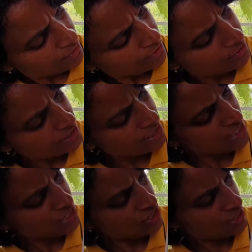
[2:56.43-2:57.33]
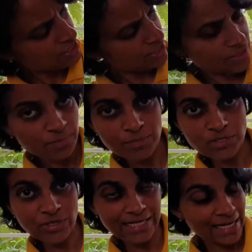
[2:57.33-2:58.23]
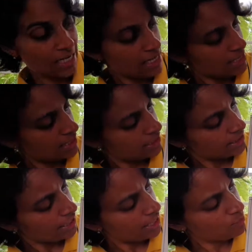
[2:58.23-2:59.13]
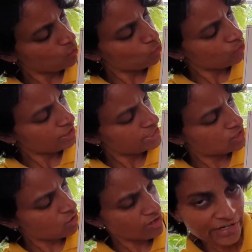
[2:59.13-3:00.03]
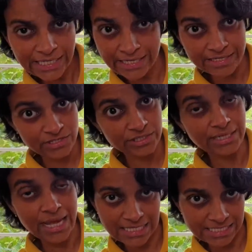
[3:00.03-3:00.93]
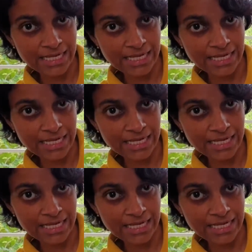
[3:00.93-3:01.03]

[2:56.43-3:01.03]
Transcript: the distance between earth and moon is already written as